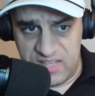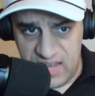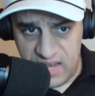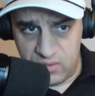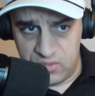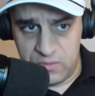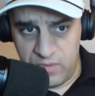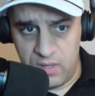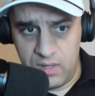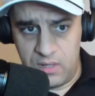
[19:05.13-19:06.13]
Jaden Daniels.
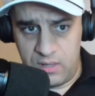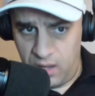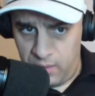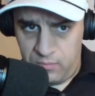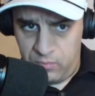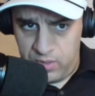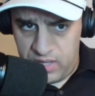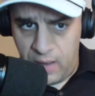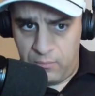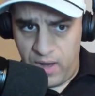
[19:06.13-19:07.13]

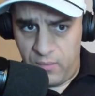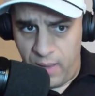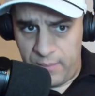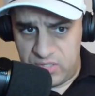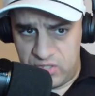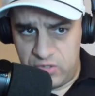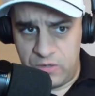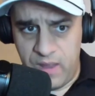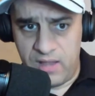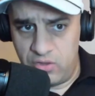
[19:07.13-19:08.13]
They got Brian Robinson
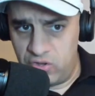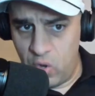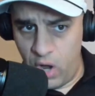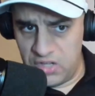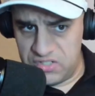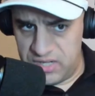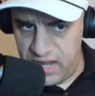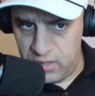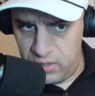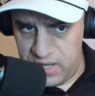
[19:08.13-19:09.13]
Jr. back. No Austin
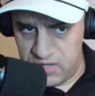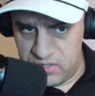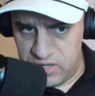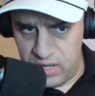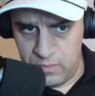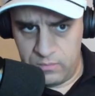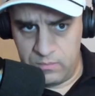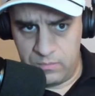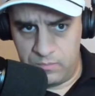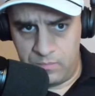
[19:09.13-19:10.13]
Eckler yesterday,
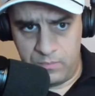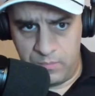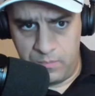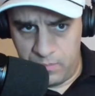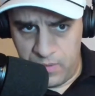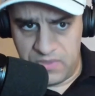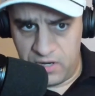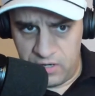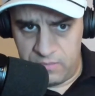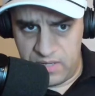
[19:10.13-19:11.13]
but
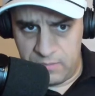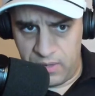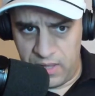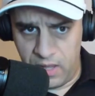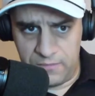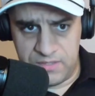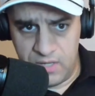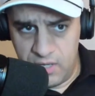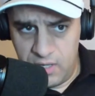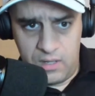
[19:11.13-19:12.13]
they're going to be in the
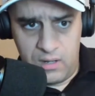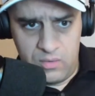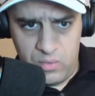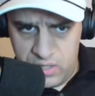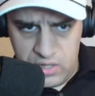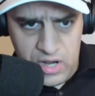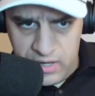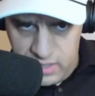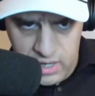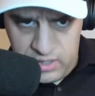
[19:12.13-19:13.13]
playoffs. They're
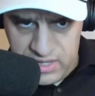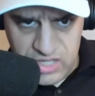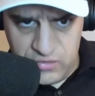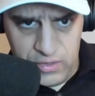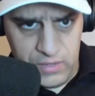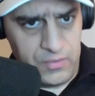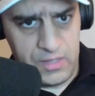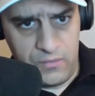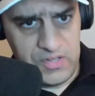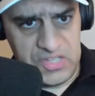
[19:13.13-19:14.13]
not going to catch Philly for
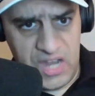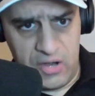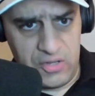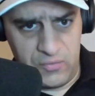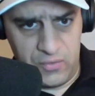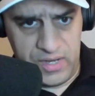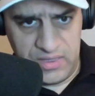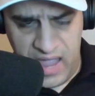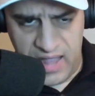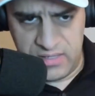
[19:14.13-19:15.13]
the division title. You can
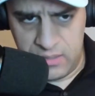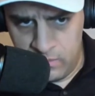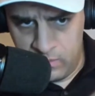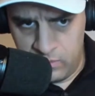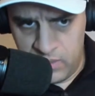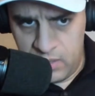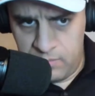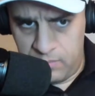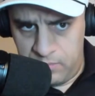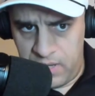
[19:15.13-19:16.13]
forget that.
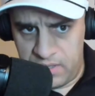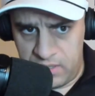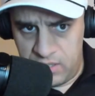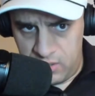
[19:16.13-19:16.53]
But